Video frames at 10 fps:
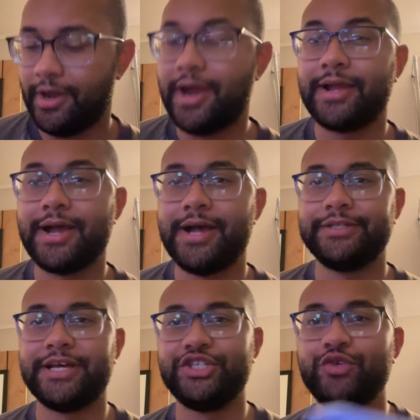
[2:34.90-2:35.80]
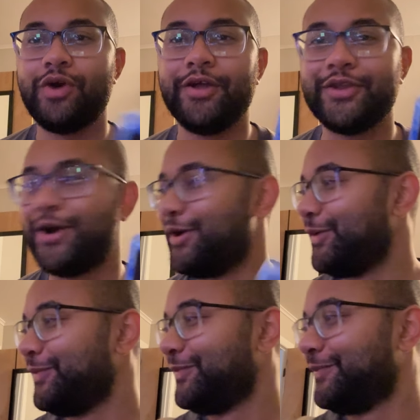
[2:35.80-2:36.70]
All right, guys, as you all
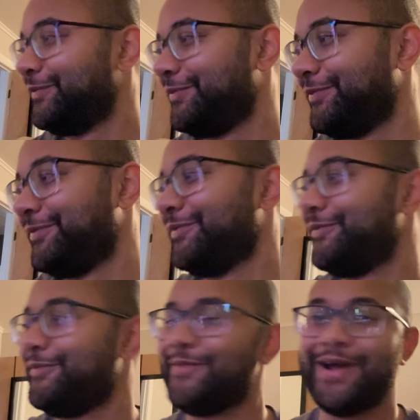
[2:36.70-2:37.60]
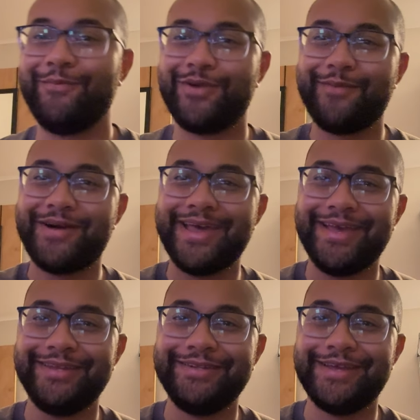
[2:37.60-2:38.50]
know, I brought my
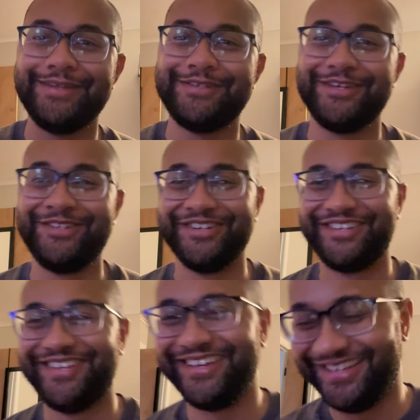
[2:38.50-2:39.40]
handy dandy scissors.